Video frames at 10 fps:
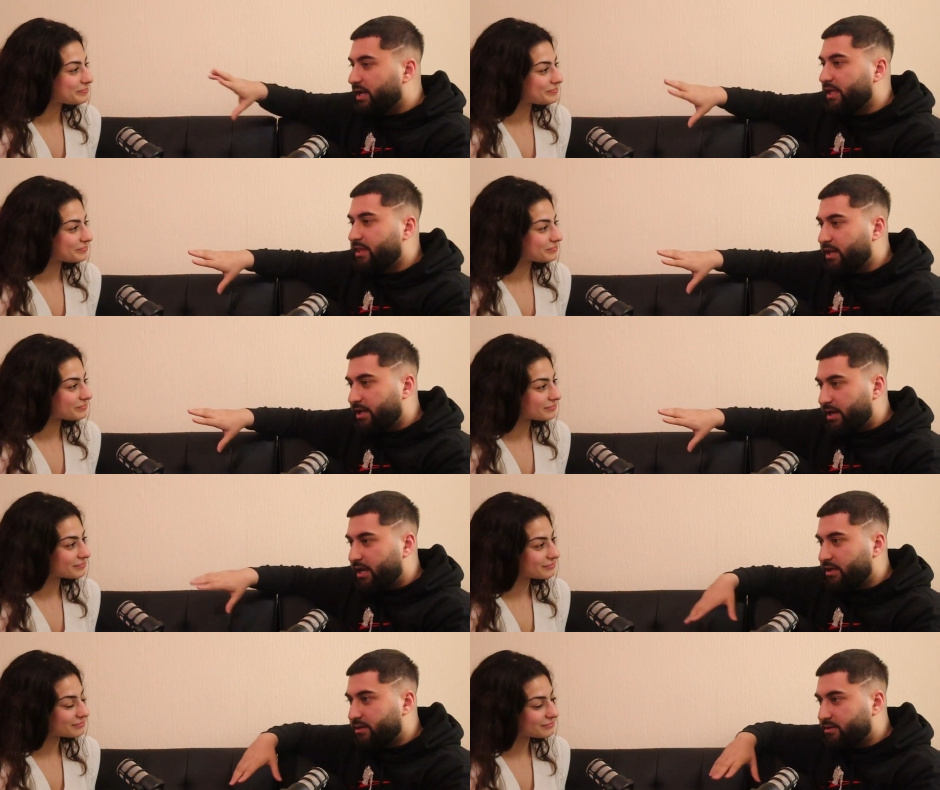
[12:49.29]
Speaker 1: get there,
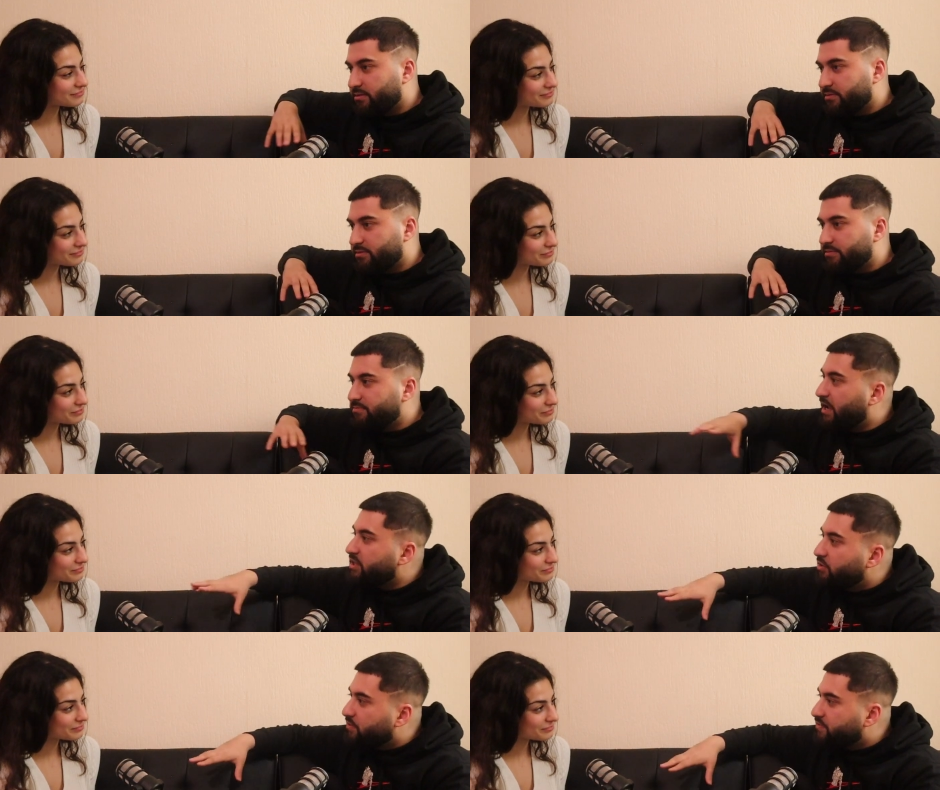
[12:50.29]
like
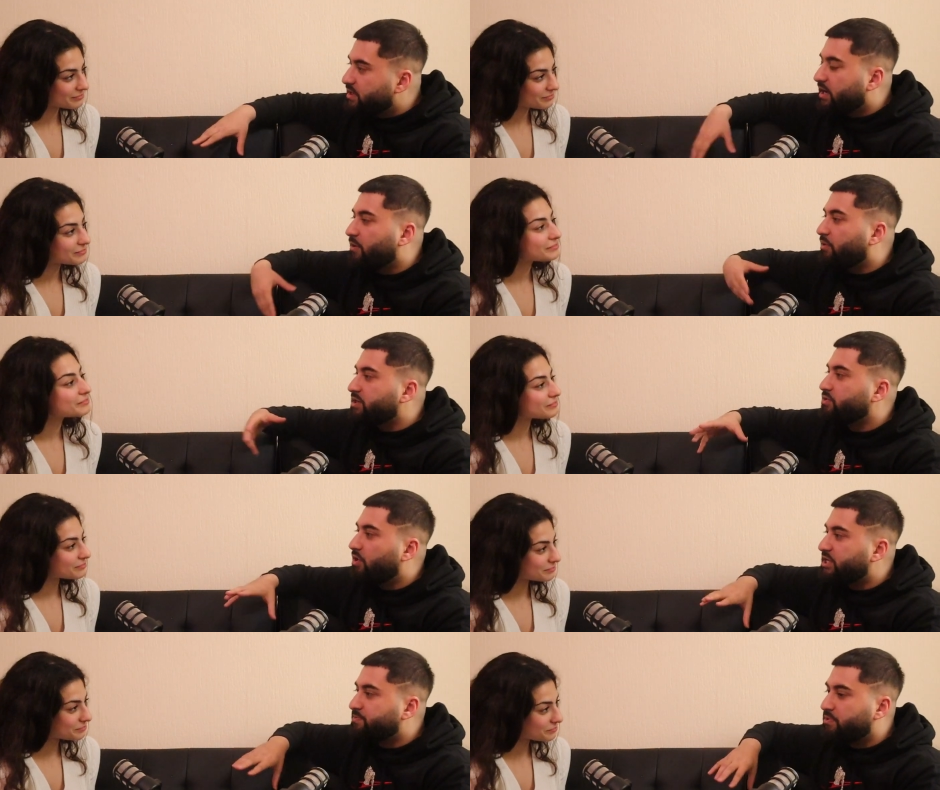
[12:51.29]
make the UFC. Like, what's
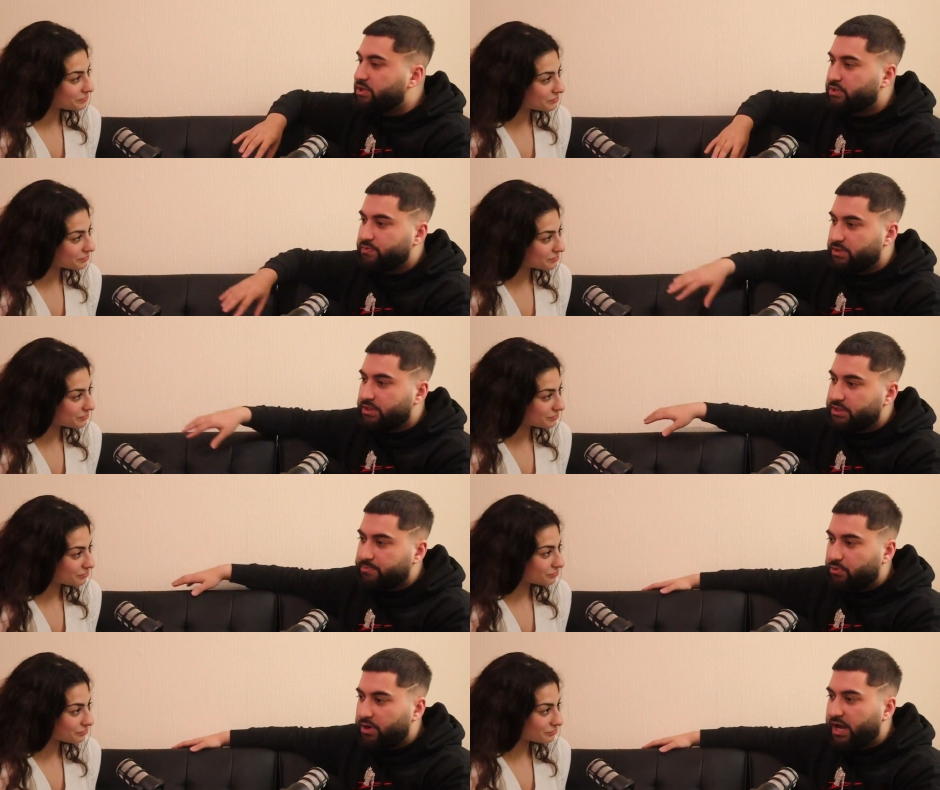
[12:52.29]
your aspirations within this
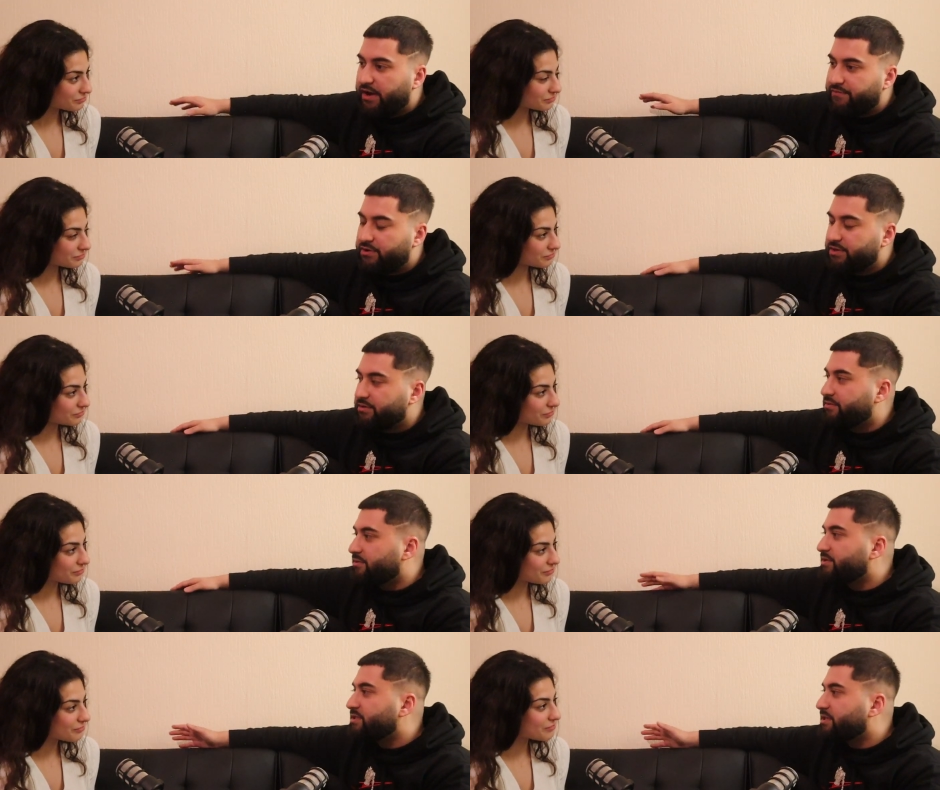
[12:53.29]
sport? Like, how far do you
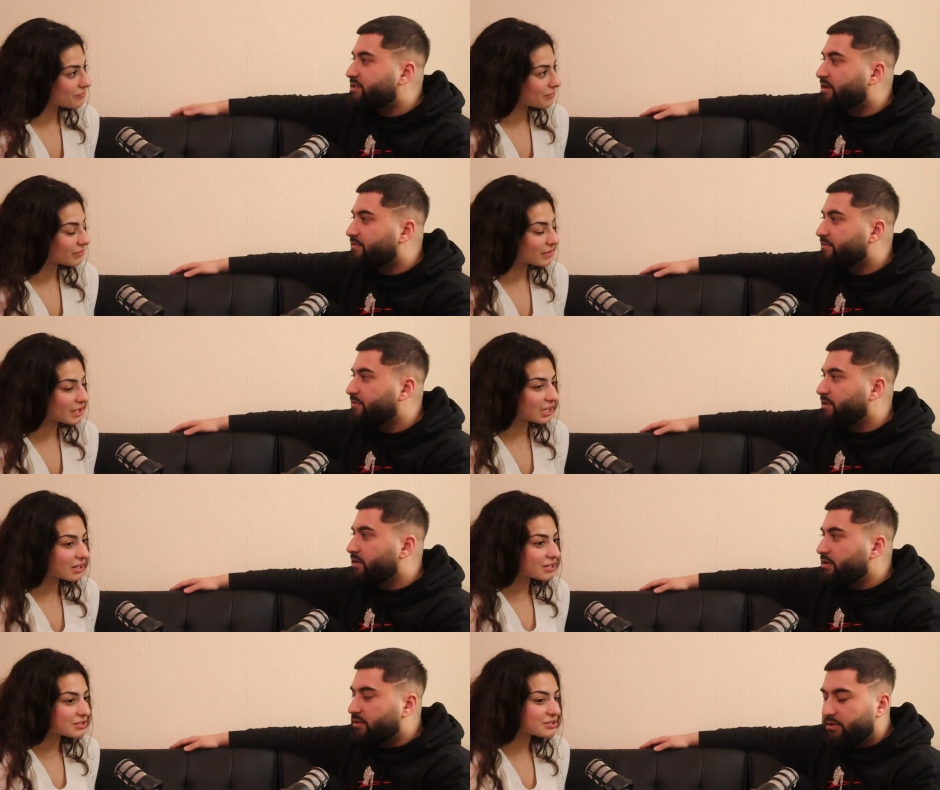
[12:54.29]
do you see yourself?
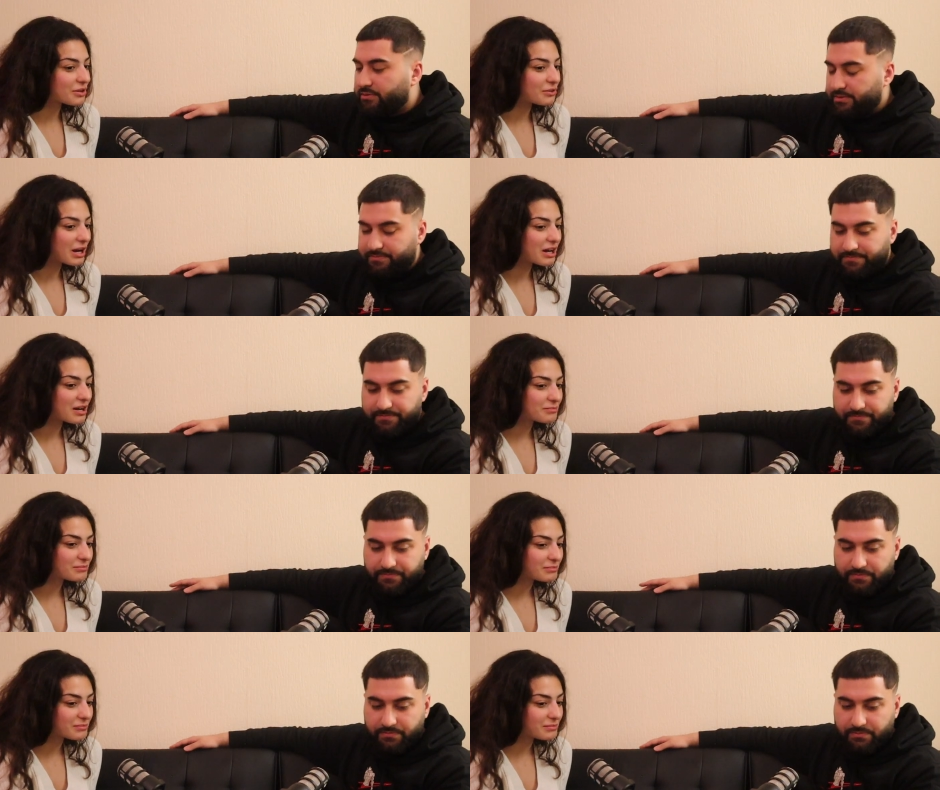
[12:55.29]
Speaker 2: So,
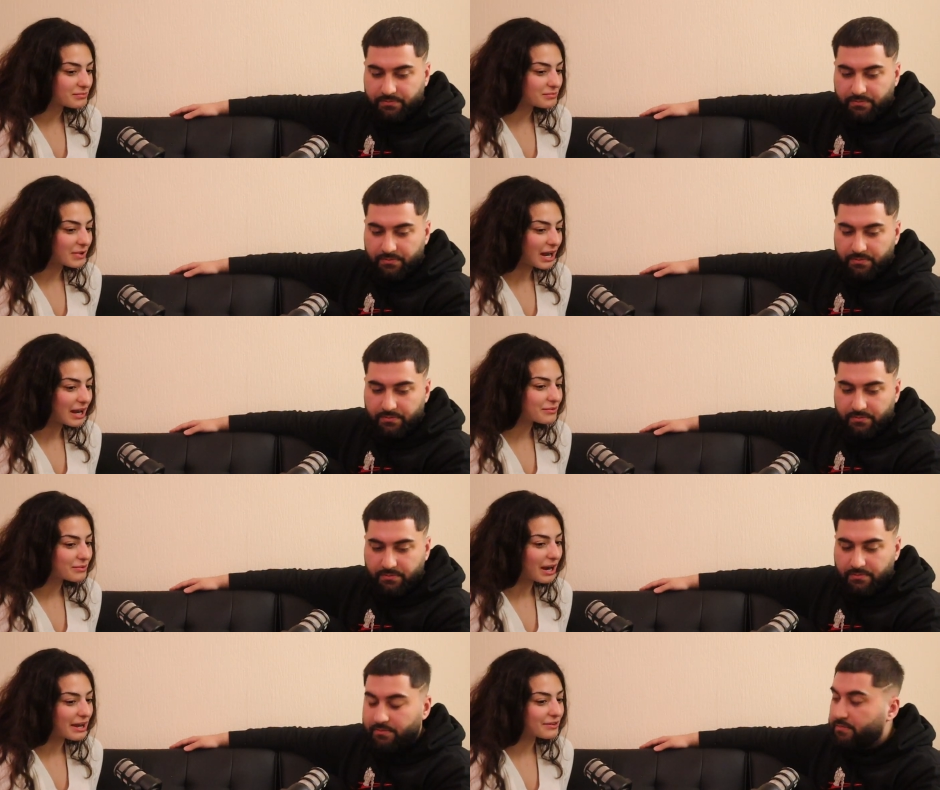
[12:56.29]
um,
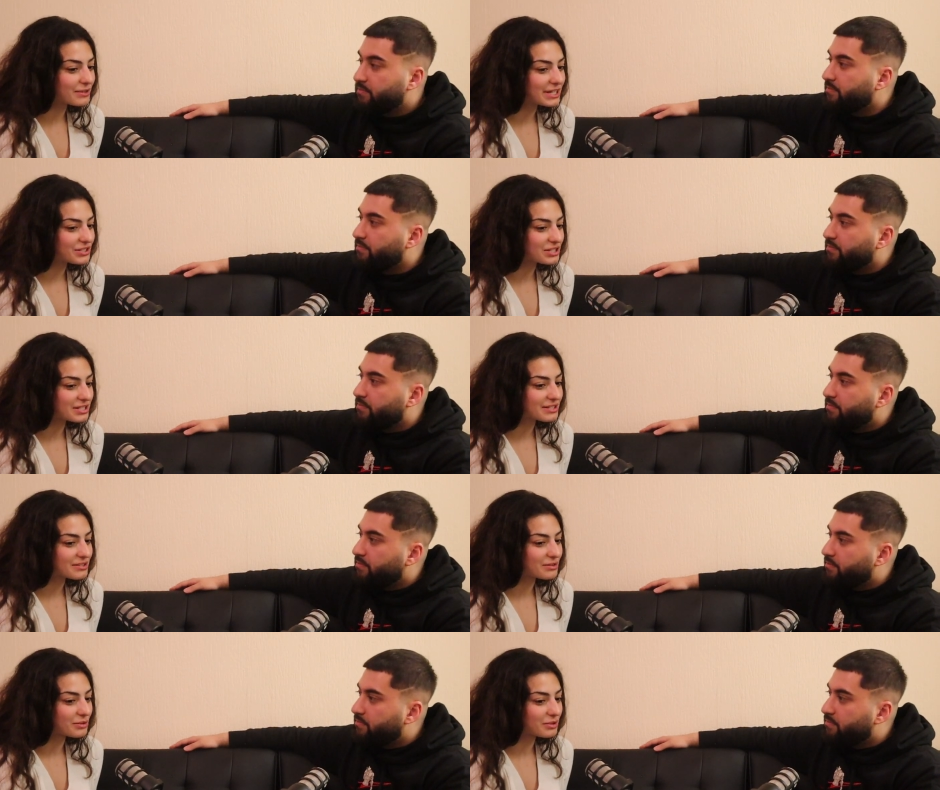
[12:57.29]
I, I really
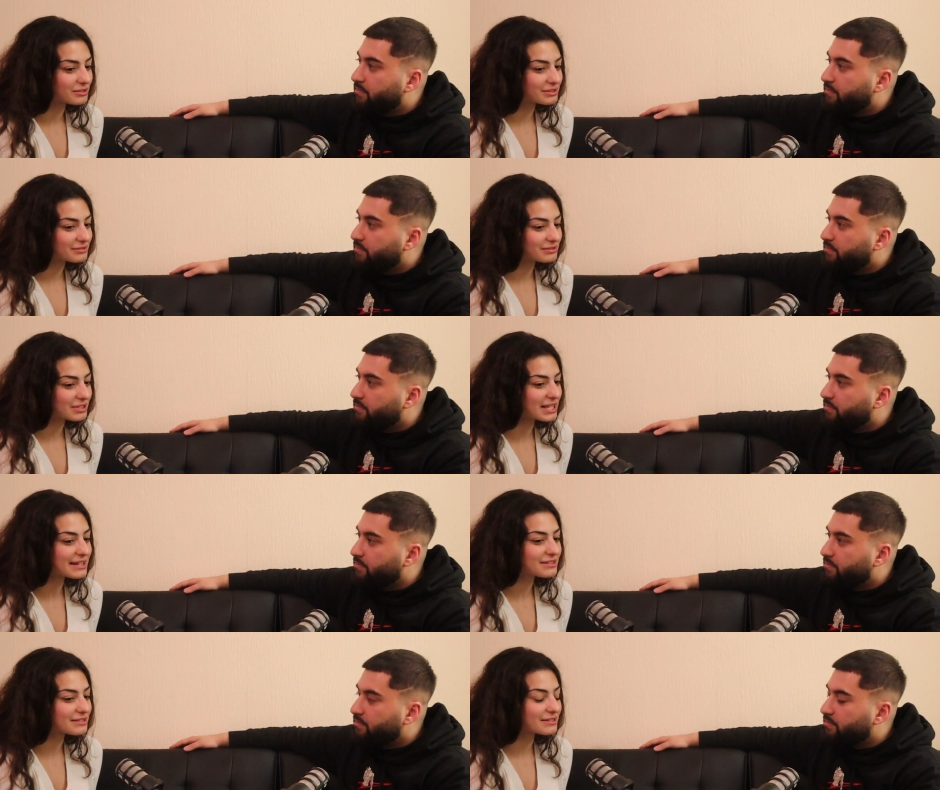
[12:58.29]
just thought because I
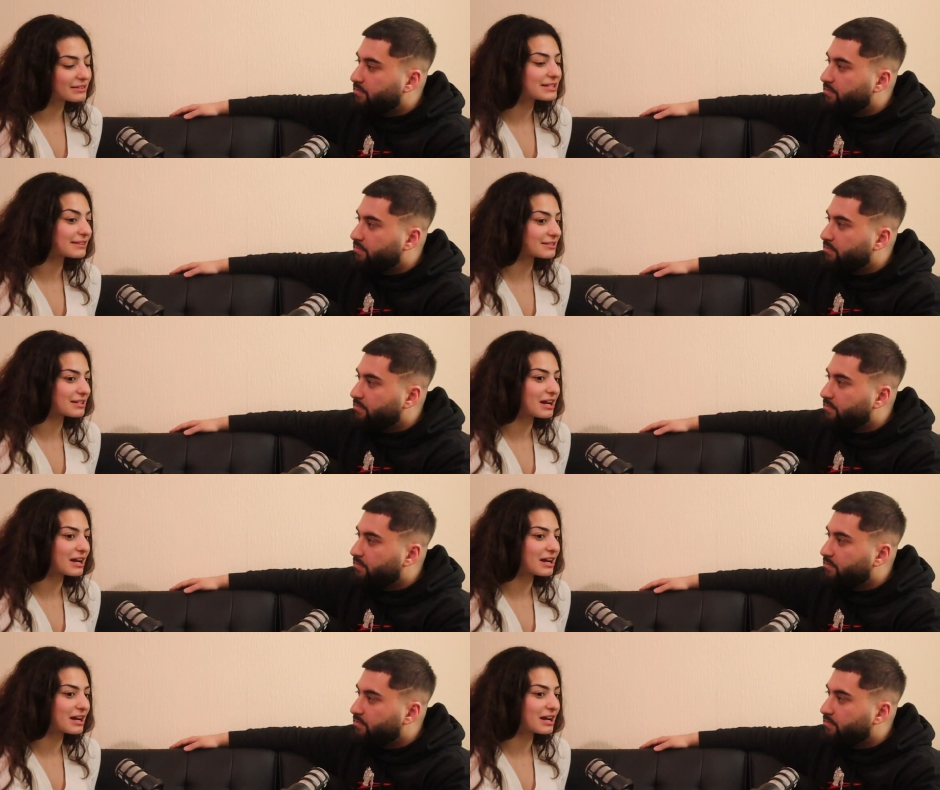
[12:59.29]
didn't because at the